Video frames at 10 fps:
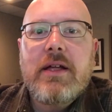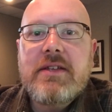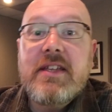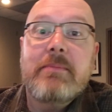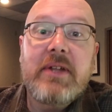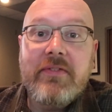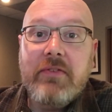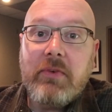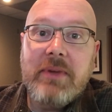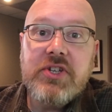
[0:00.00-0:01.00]
Tidbit of
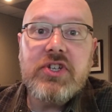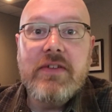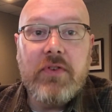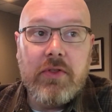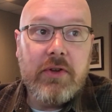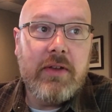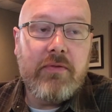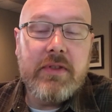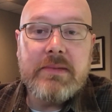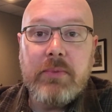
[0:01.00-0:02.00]
information if you're looking for
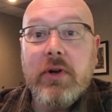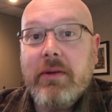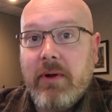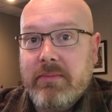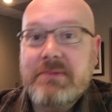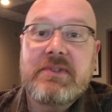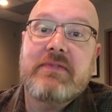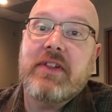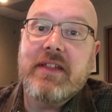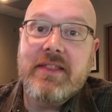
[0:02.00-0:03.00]
this book,
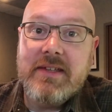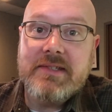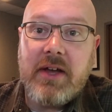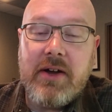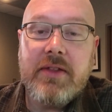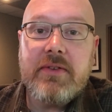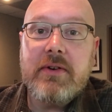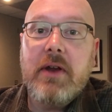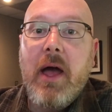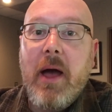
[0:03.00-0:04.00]
specifically this
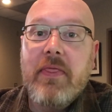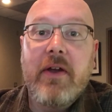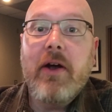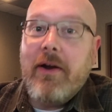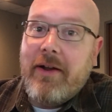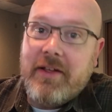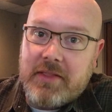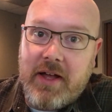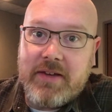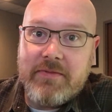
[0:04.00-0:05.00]
author, there are a
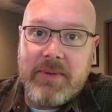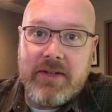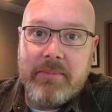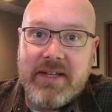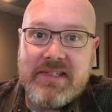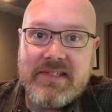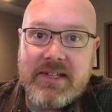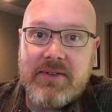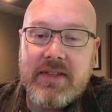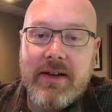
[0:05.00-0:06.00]
lot of Michael Bensons
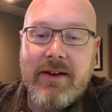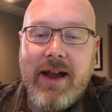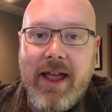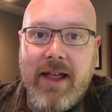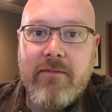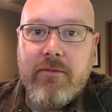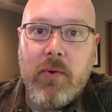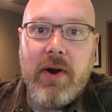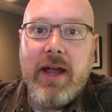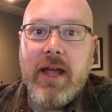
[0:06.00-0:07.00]
out there, and
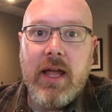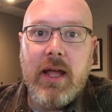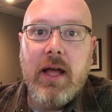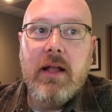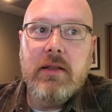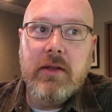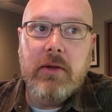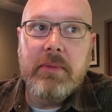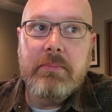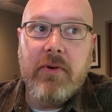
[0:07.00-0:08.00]
for a little
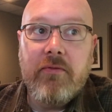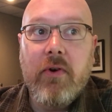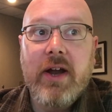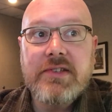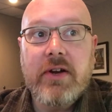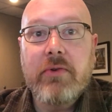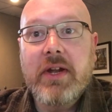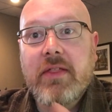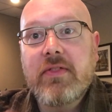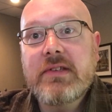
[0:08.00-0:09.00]
bit before I started
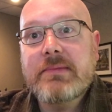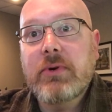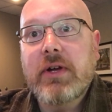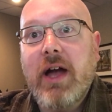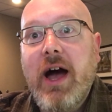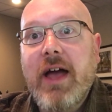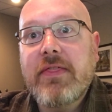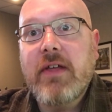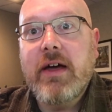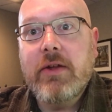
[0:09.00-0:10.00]
reading this book, I
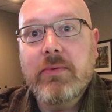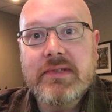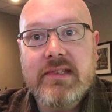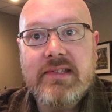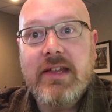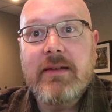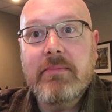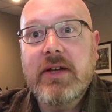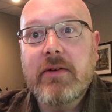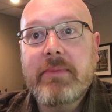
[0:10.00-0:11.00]
thought it was the same
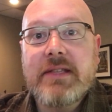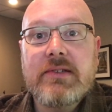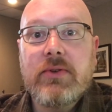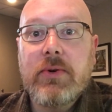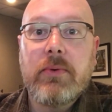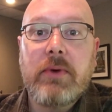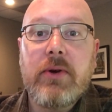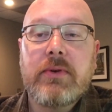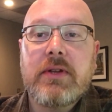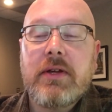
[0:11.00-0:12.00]
Michael Benson who wrote,